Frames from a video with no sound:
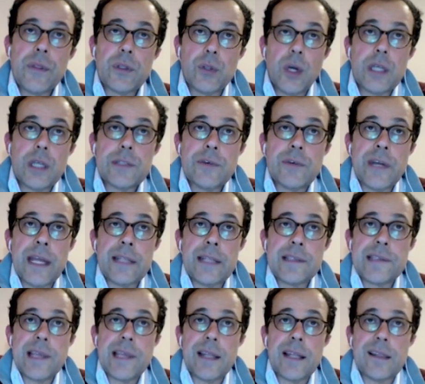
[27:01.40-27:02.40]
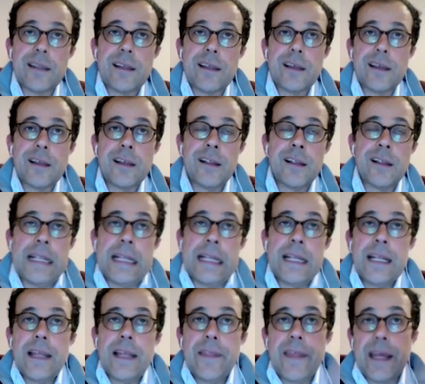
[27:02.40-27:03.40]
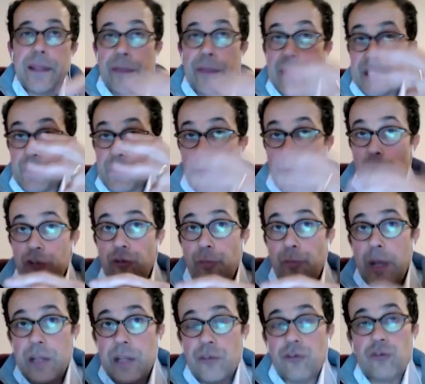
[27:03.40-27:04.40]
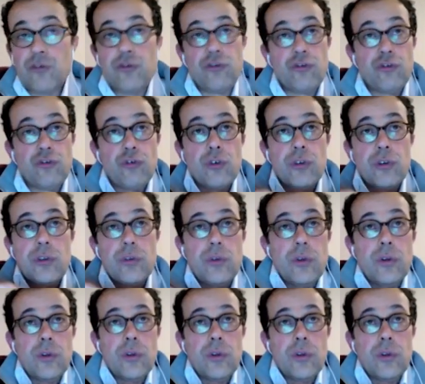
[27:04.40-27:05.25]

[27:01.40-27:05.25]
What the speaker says: the doctor had said that this watchman should